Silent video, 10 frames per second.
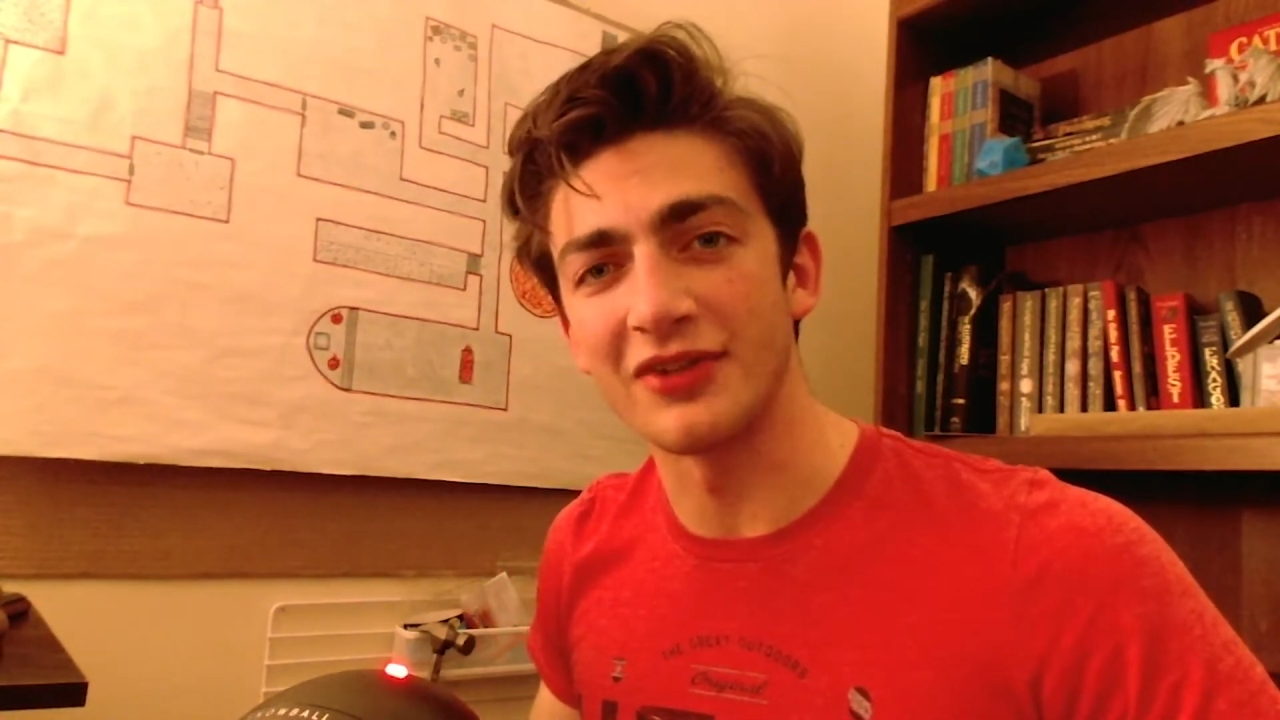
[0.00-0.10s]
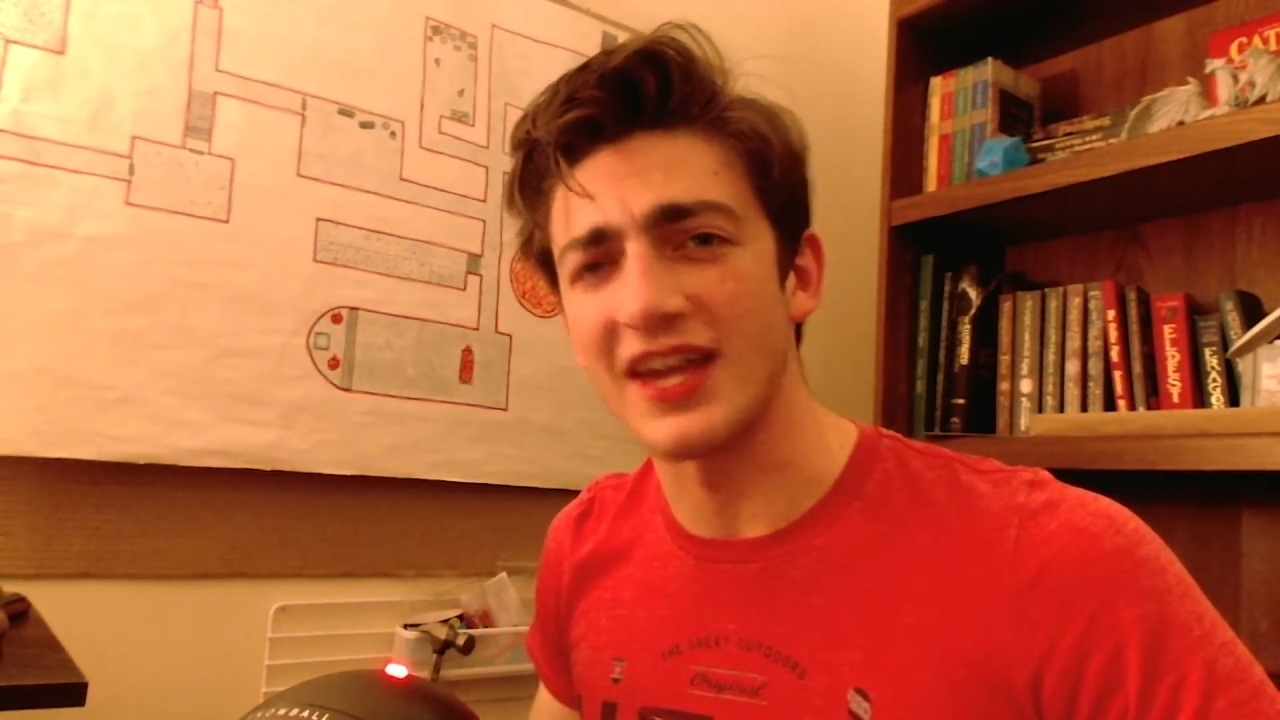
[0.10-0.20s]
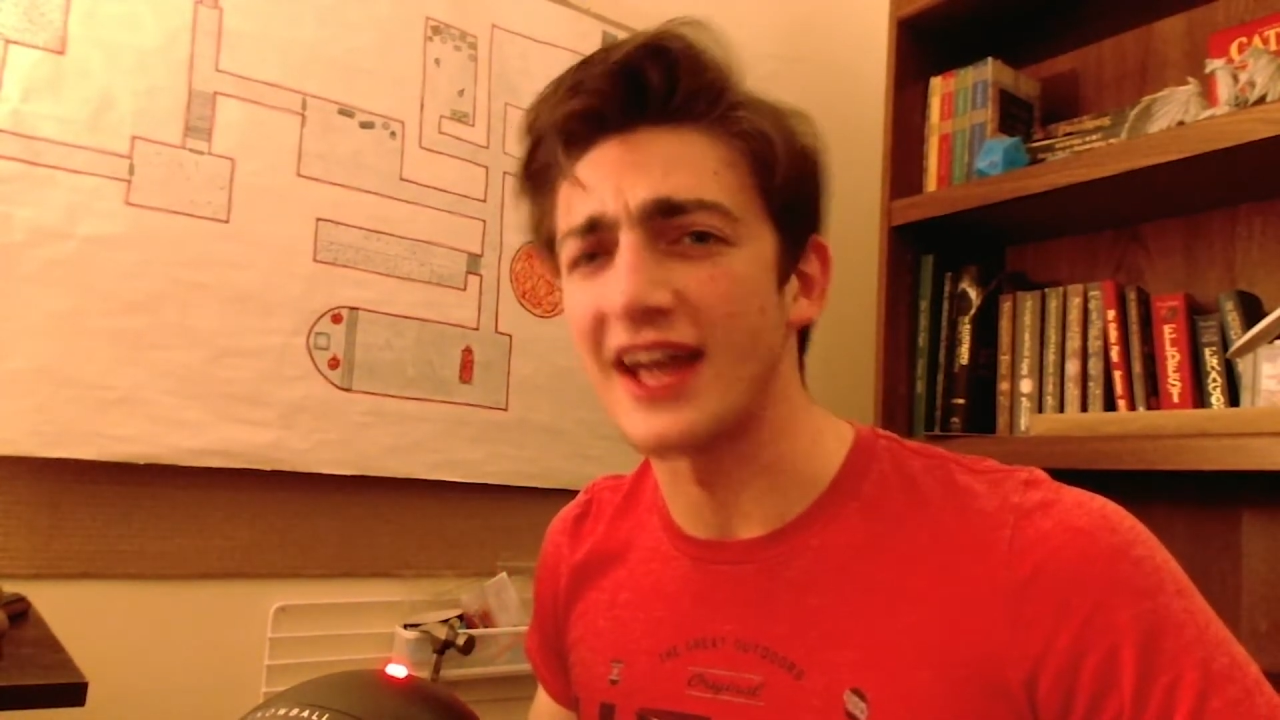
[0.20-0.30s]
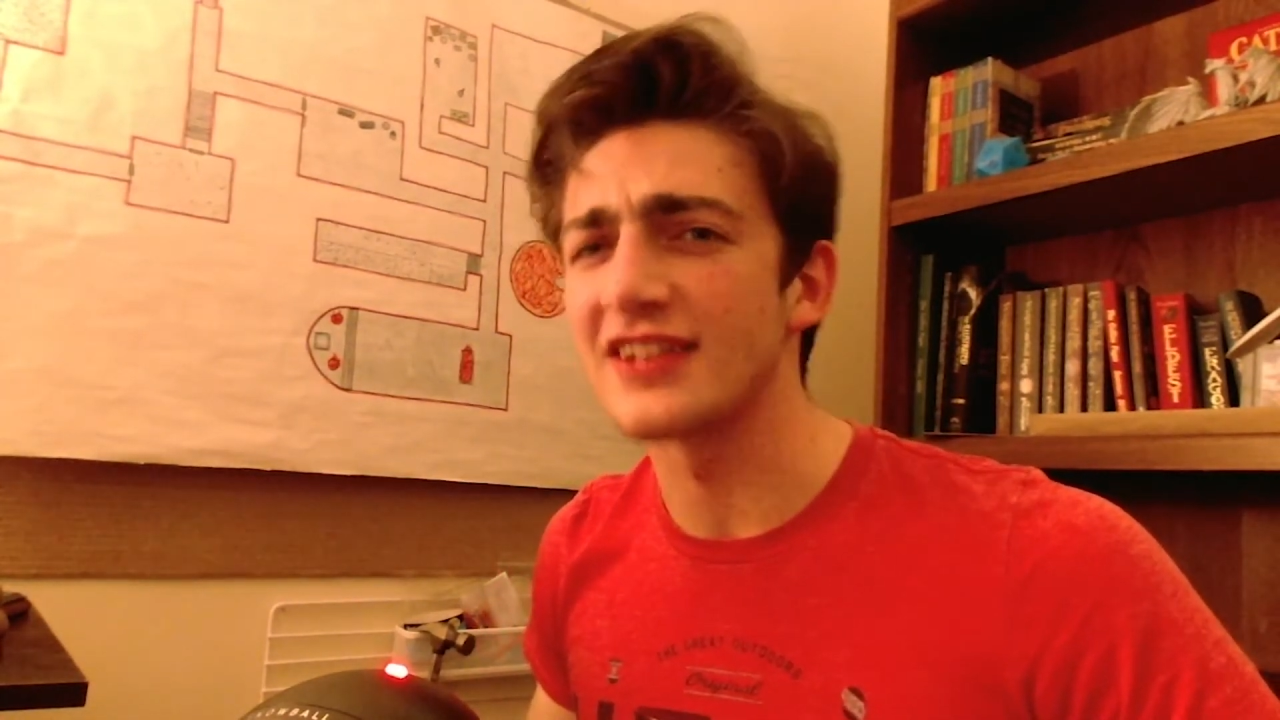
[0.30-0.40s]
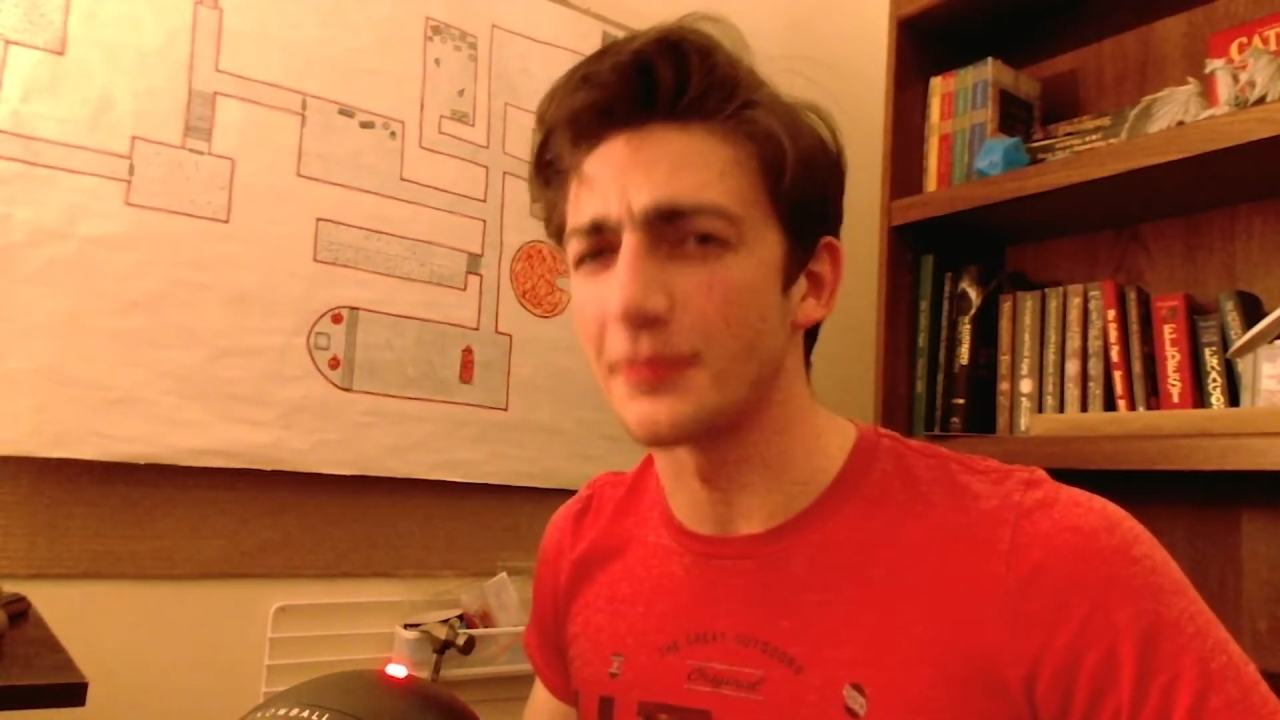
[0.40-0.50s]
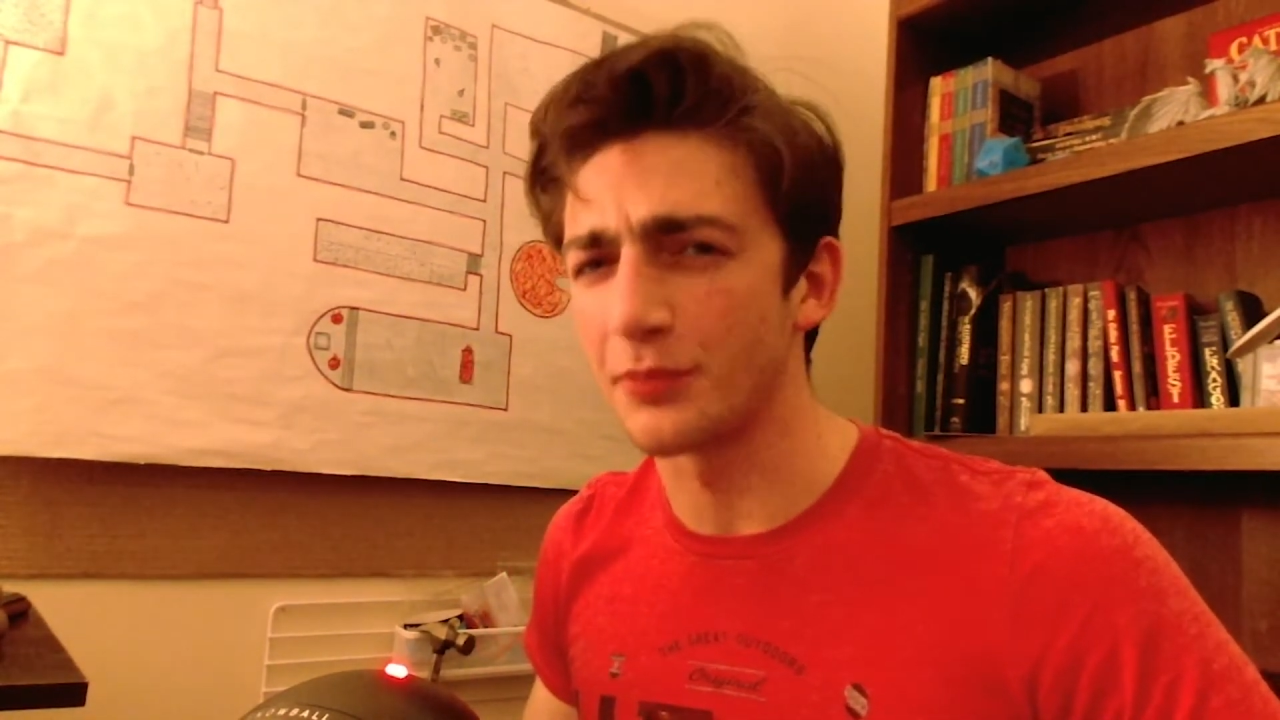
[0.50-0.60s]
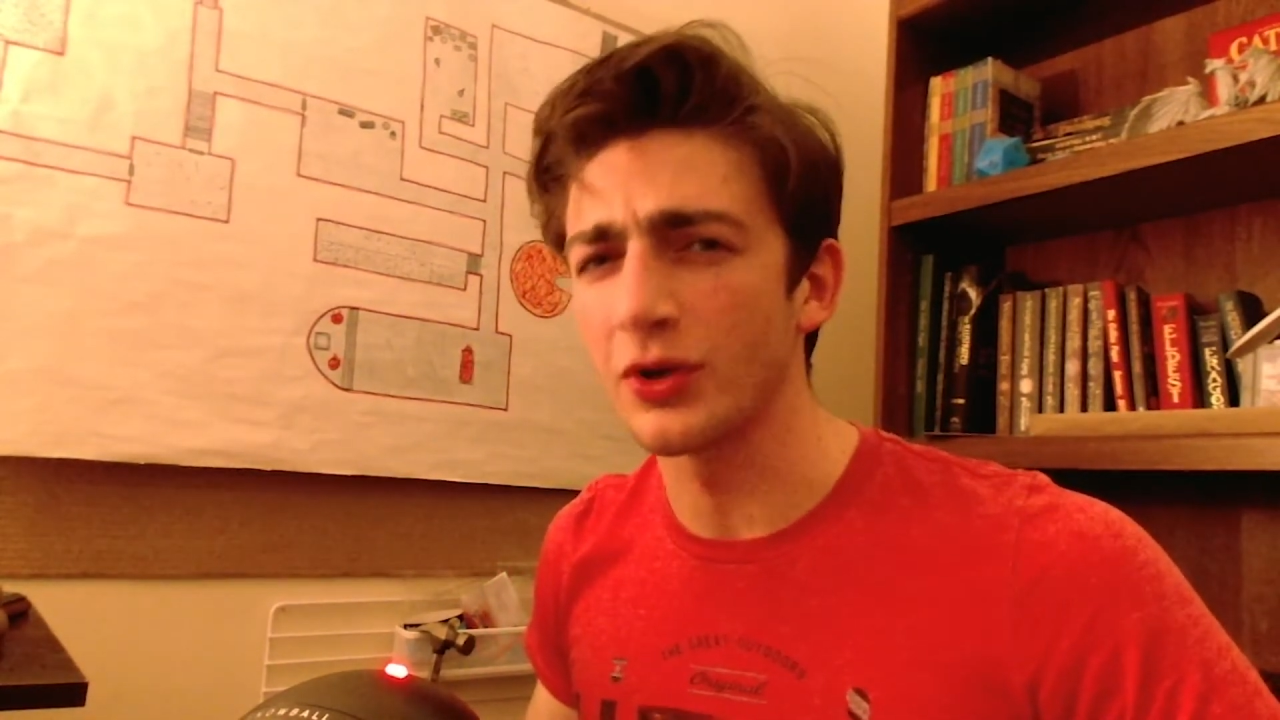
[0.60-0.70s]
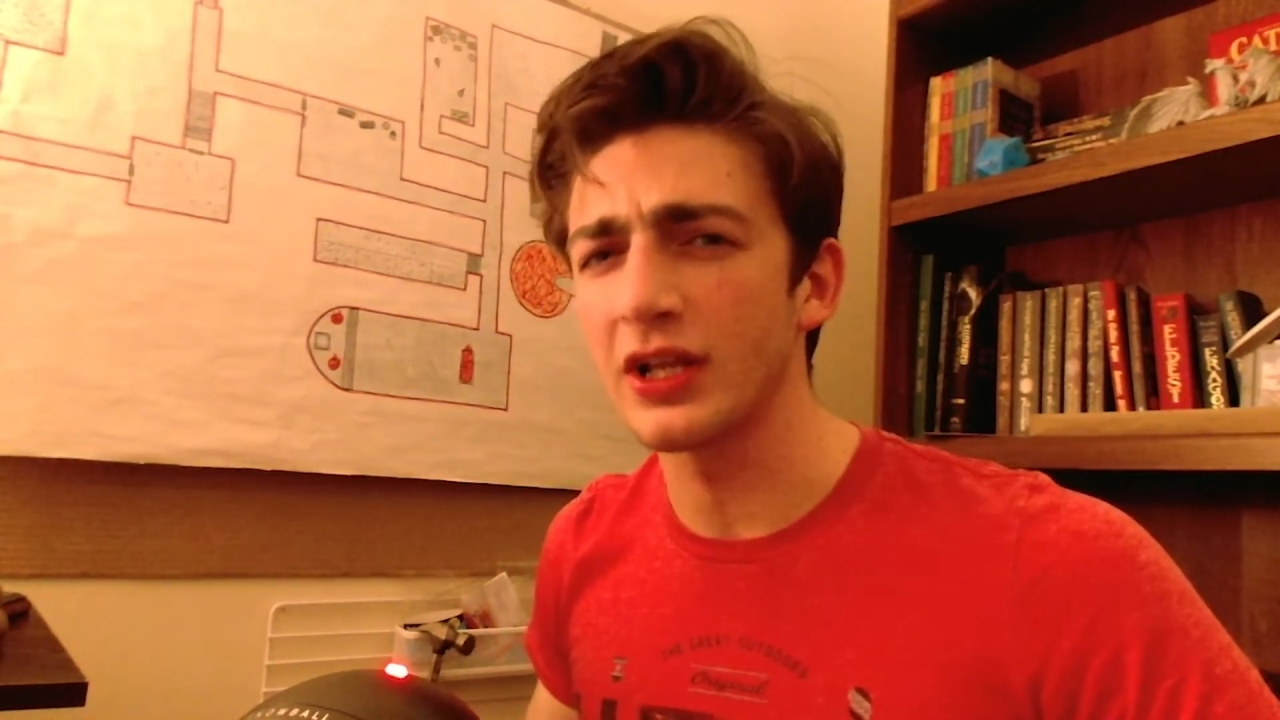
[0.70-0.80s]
I had some pretty